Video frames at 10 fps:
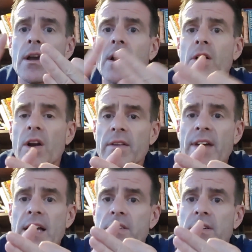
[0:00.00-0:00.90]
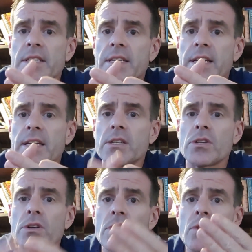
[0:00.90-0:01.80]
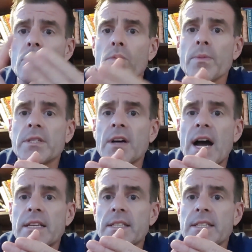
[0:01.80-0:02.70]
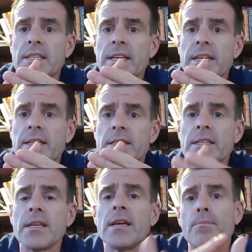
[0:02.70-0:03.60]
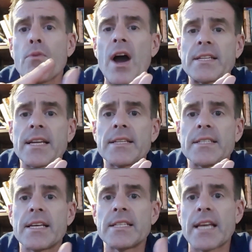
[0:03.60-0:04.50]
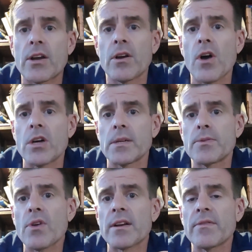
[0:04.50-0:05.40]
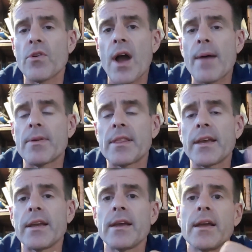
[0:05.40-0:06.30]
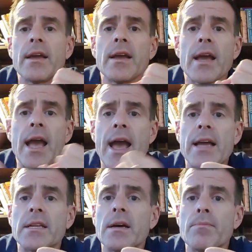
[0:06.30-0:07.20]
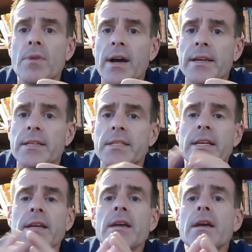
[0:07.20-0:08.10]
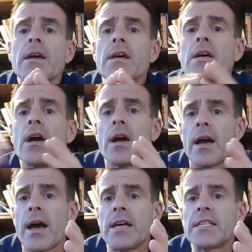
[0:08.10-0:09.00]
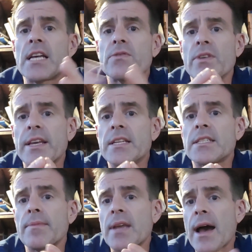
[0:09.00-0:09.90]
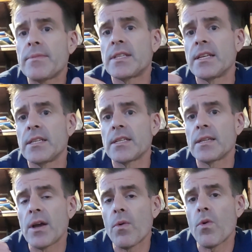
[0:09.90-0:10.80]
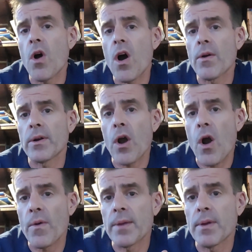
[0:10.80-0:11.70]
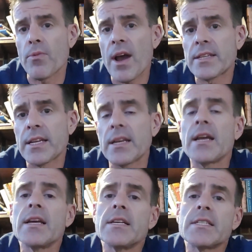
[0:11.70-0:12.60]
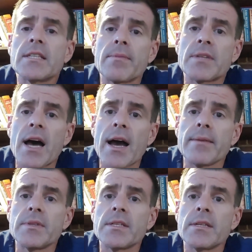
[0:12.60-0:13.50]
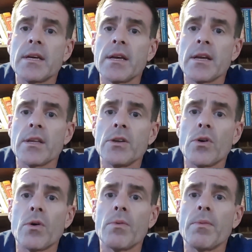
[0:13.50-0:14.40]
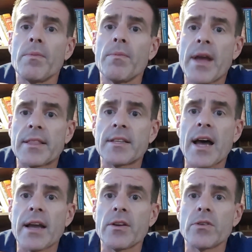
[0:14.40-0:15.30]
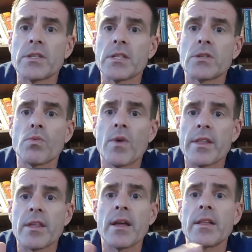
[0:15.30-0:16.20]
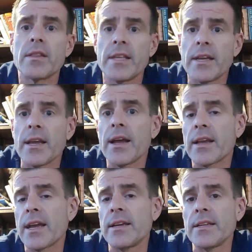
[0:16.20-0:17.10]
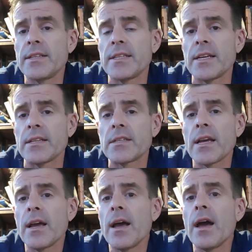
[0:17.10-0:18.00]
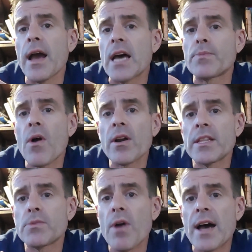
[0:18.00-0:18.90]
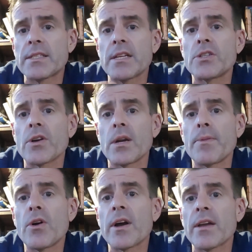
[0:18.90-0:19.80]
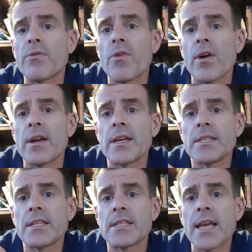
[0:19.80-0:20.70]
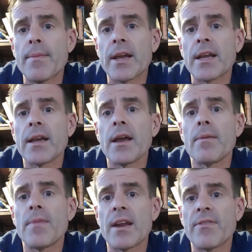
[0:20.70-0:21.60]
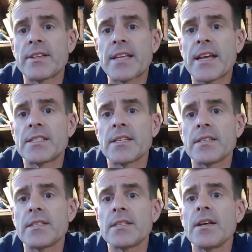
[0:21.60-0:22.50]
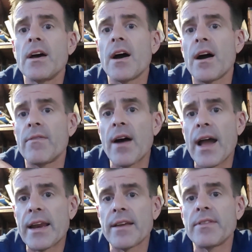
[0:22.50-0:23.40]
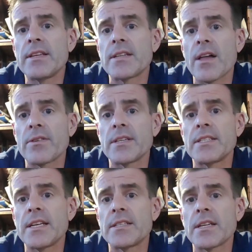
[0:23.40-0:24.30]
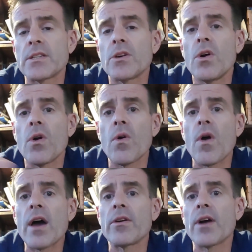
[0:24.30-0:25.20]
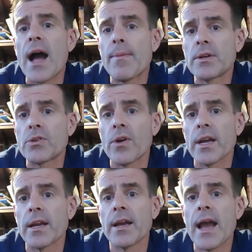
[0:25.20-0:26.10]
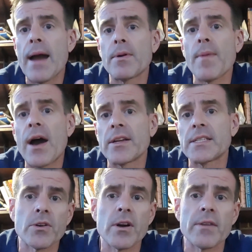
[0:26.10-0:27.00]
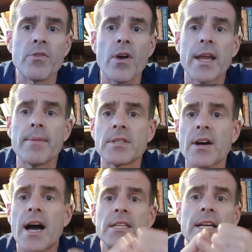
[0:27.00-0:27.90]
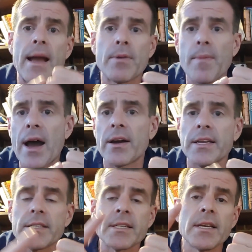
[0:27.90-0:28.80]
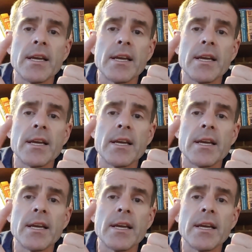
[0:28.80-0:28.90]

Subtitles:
cardiovascular disease, rheumatologic disease, prostate disease that could cause obstructive uropathy, and malignancy. Assess for these. Sometimes these will already be present. Sometimes you'll make the diagnosis with the kidney disease. As part of this process, you're going to be looking for systemic manifestations of any of these other diseases or other laboratory abnormalities. You're looking for hematologic abnormalities,